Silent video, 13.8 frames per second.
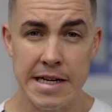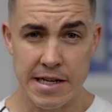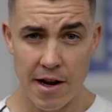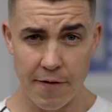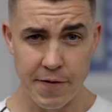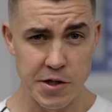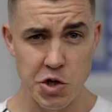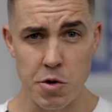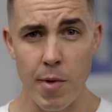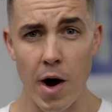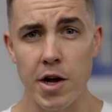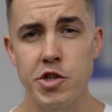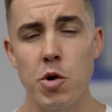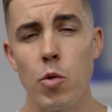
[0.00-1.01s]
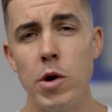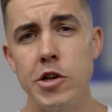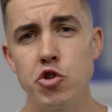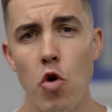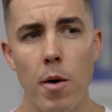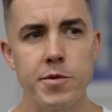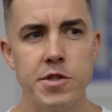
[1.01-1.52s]
Nothing too much. We
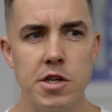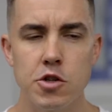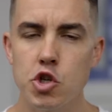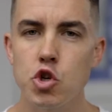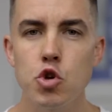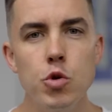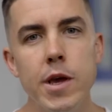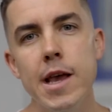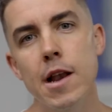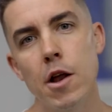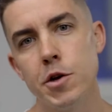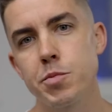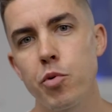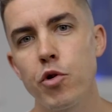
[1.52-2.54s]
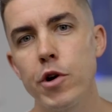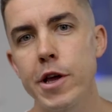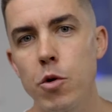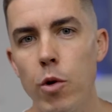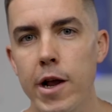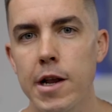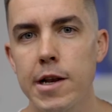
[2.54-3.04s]
dropped 2 kilos pretty
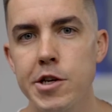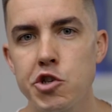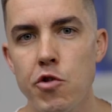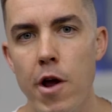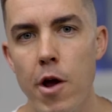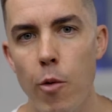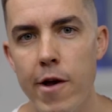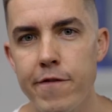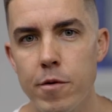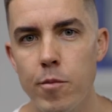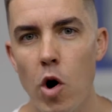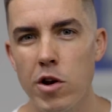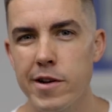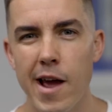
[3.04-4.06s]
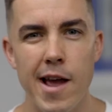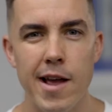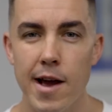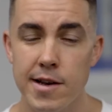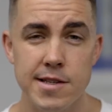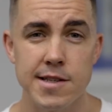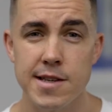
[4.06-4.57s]
quickly straight away from holiday,
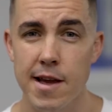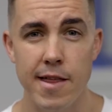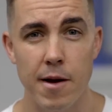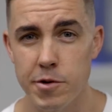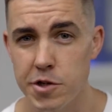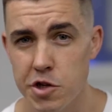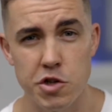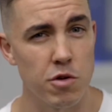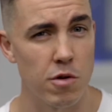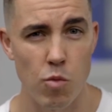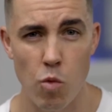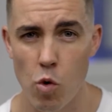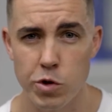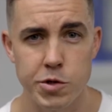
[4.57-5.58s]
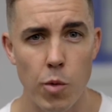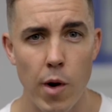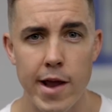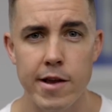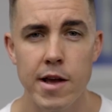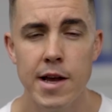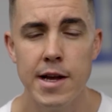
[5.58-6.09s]
and as I say, that was just sort of water
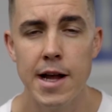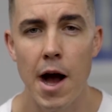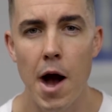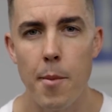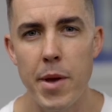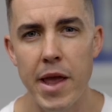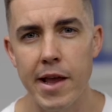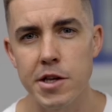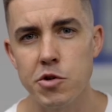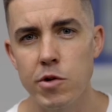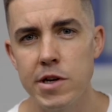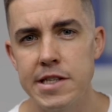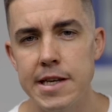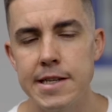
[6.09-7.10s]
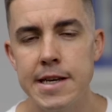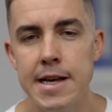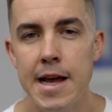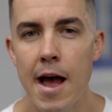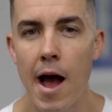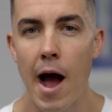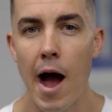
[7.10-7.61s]
weight being excreted.
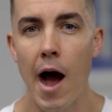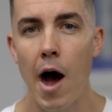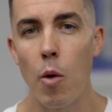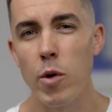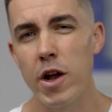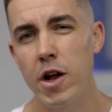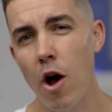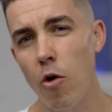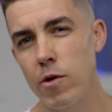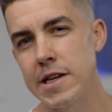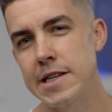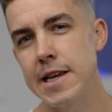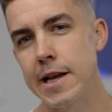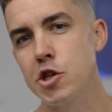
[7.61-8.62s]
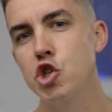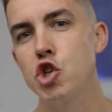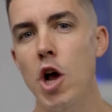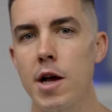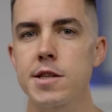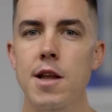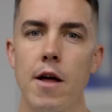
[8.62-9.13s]
We're currently sitting
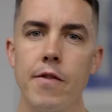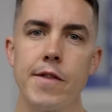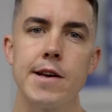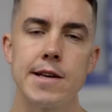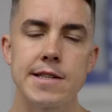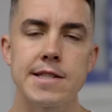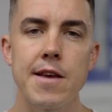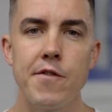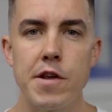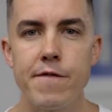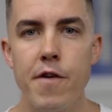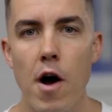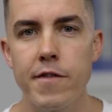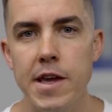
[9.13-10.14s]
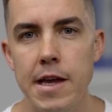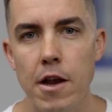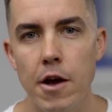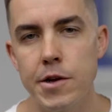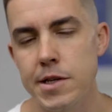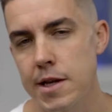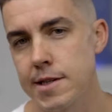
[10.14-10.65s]
just under 75
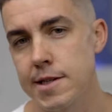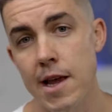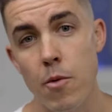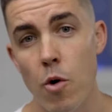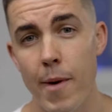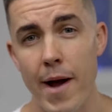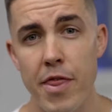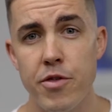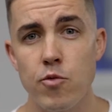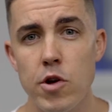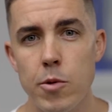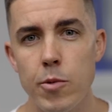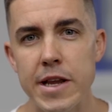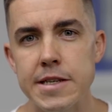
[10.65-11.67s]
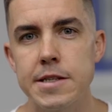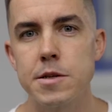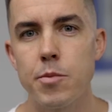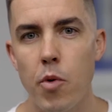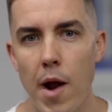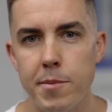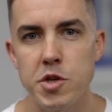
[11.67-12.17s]
kilos. As I say, we're about 3 weeks into
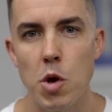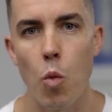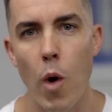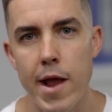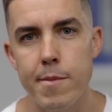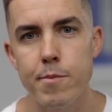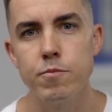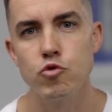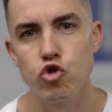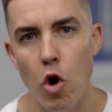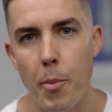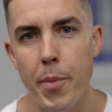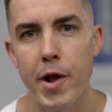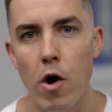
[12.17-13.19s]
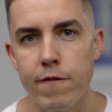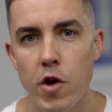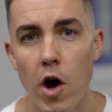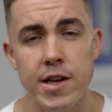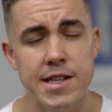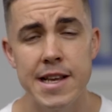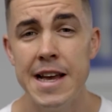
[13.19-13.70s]
prep, so weight dropping off
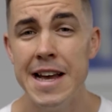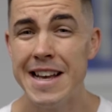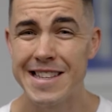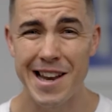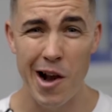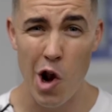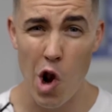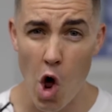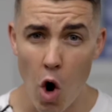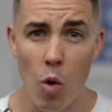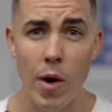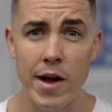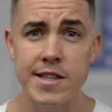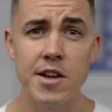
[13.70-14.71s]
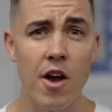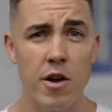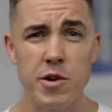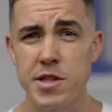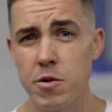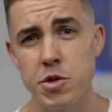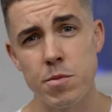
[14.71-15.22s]
nicely. Still a long way to go,
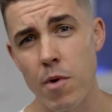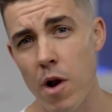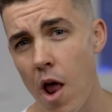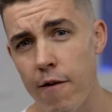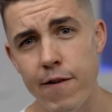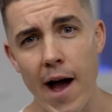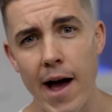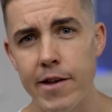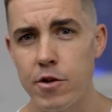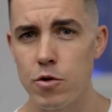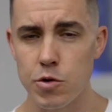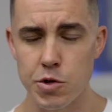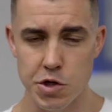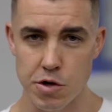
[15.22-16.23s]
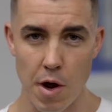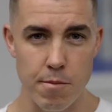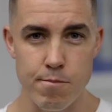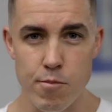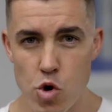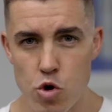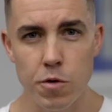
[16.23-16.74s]
still some love handles and
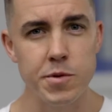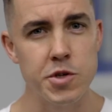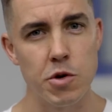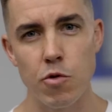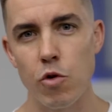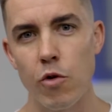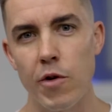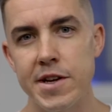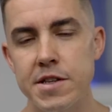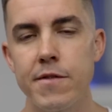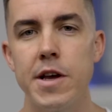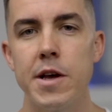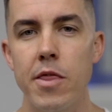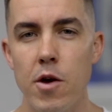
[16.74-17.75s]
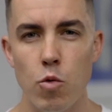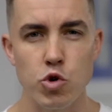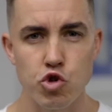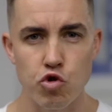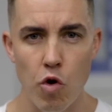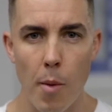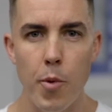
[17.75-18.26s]
moves and all the rest of it. It will
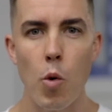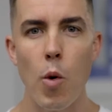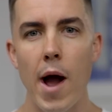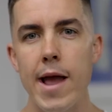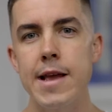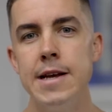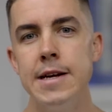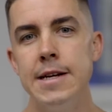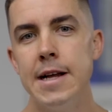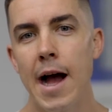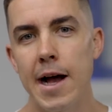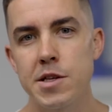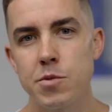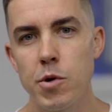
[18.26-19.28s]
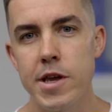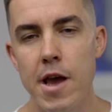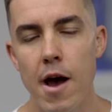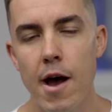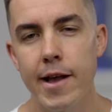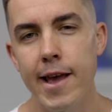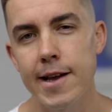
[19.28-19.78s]
drop away as we
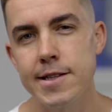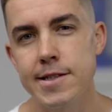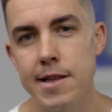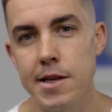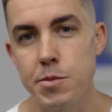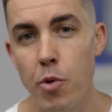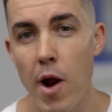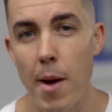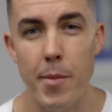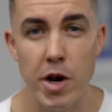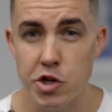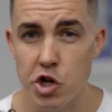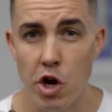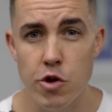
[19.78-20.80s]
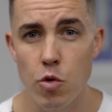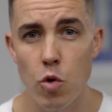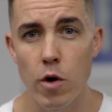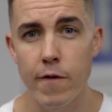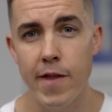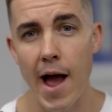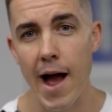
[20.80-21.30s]
get into this prep, but I'll show you
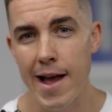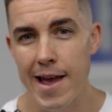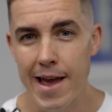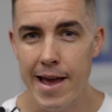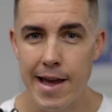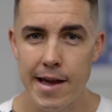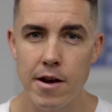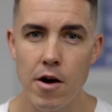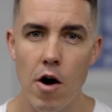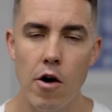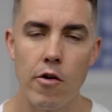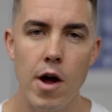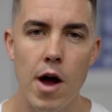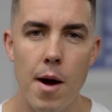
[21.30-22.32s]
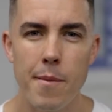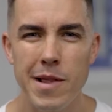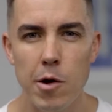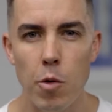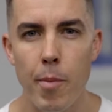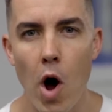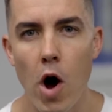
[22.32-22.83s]
all of that in our
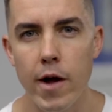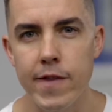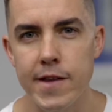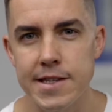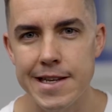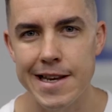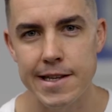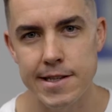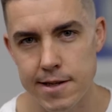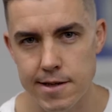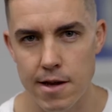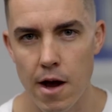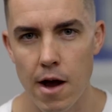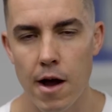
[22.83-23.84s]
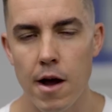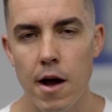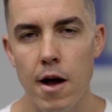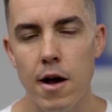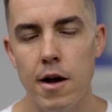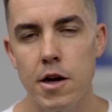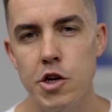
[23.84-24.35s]
little behind the scenes as
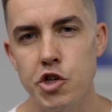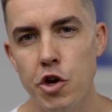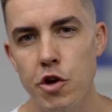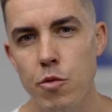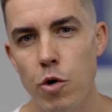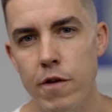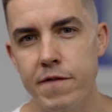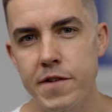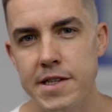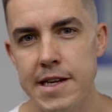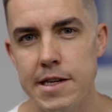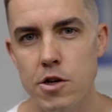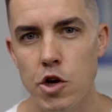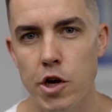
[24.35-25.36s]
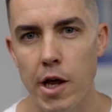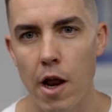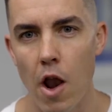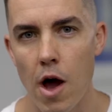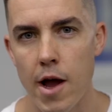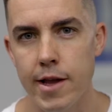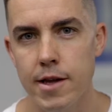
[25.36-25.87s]
I'll show you what the physique's looking
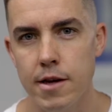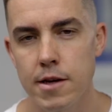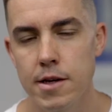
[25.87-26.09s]
like.